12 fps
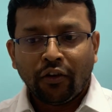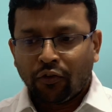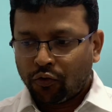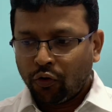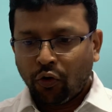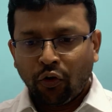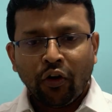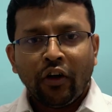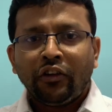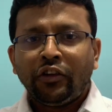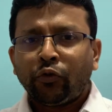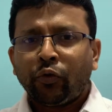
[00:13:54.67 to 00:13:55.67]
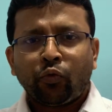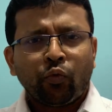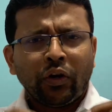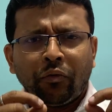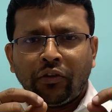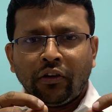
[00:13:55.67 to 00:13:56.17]
So this was
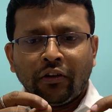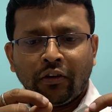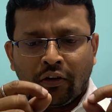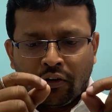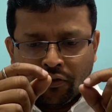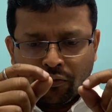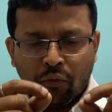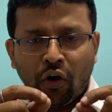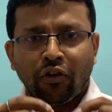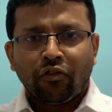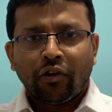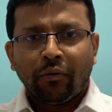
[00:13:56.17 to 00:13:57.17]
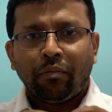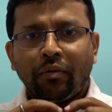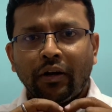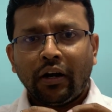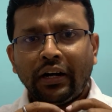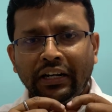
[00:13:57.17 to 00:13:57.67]
one of the small tip
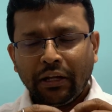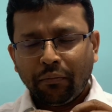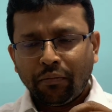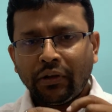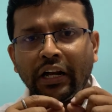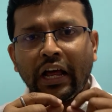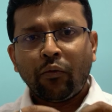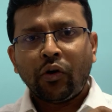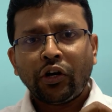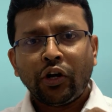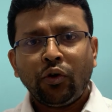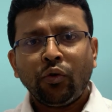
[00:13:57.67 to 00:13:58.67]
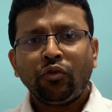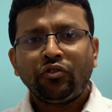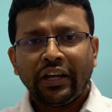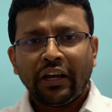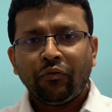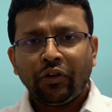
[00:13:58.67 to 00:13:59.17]
that I wanted to
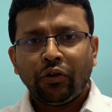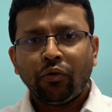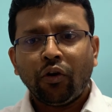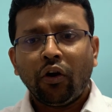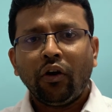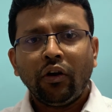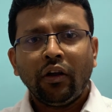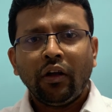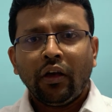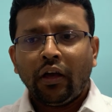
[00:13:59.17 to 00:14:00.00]
share with you all,